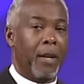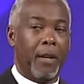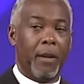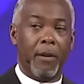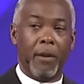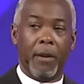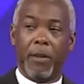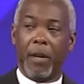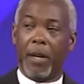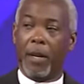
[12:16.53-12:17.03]

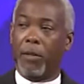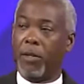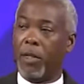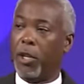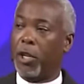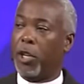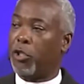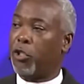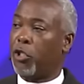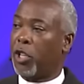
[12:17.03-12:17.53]
the, the
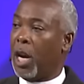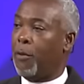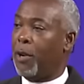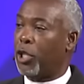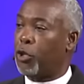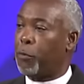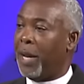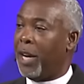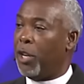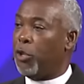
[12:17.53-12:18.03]

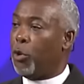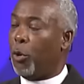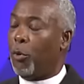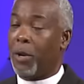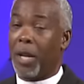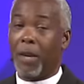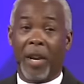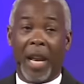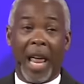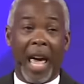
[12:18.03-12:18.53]
discouragement, and you don't
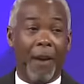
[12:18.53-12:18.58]
even have